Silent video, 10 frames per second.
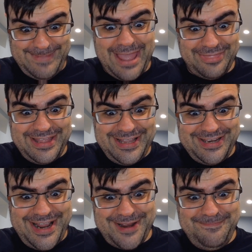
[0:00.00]
I think he
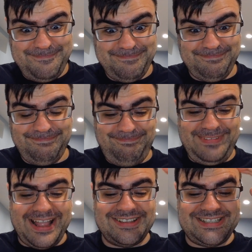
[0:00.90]
did.
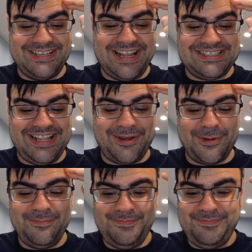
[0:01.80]
I'll see you guys later.
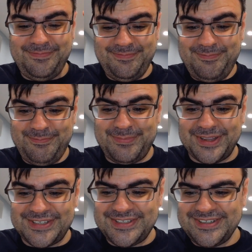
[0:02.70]

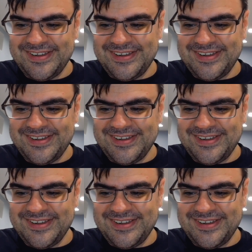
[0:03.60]
Peace.